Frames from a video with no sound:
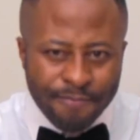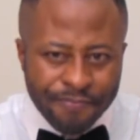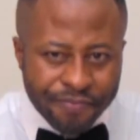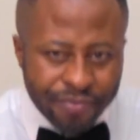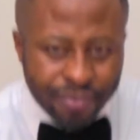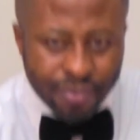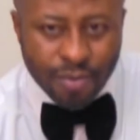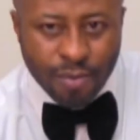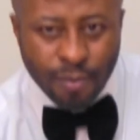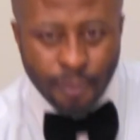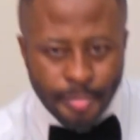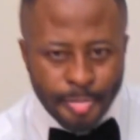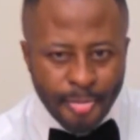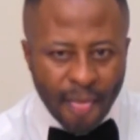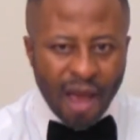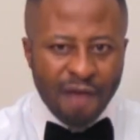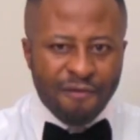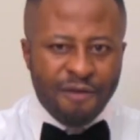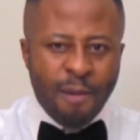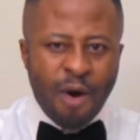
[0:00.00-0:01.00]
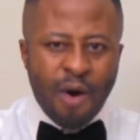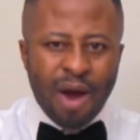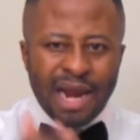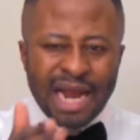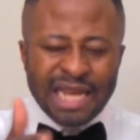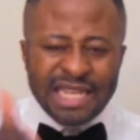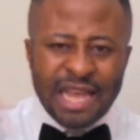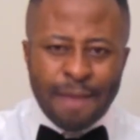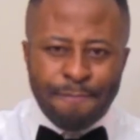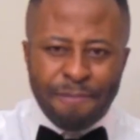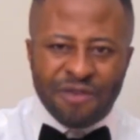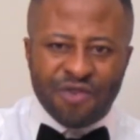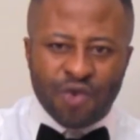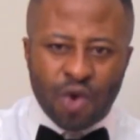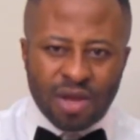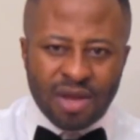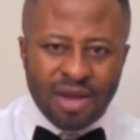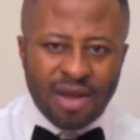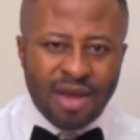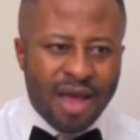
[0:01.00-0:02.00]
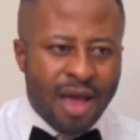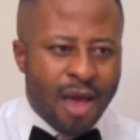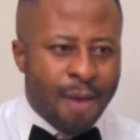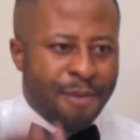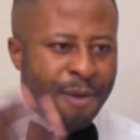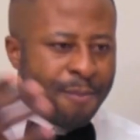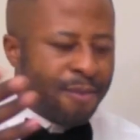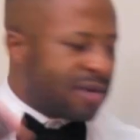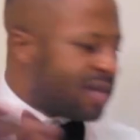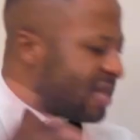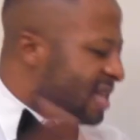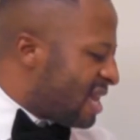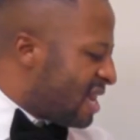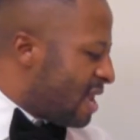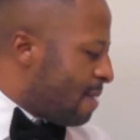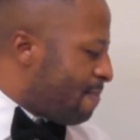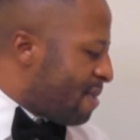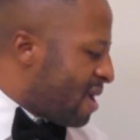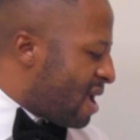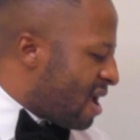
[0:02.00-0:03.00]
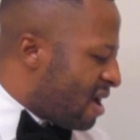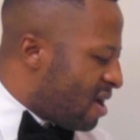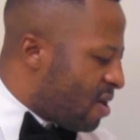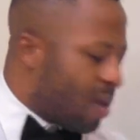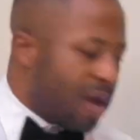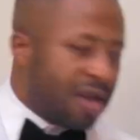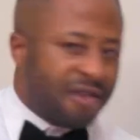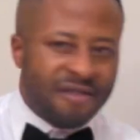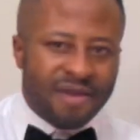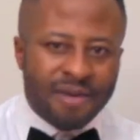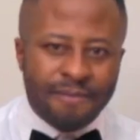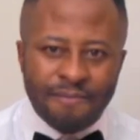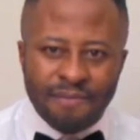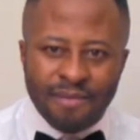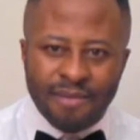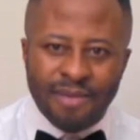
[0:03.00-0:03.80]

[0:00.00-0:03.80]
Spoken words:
from our last episode, people send their prayer request.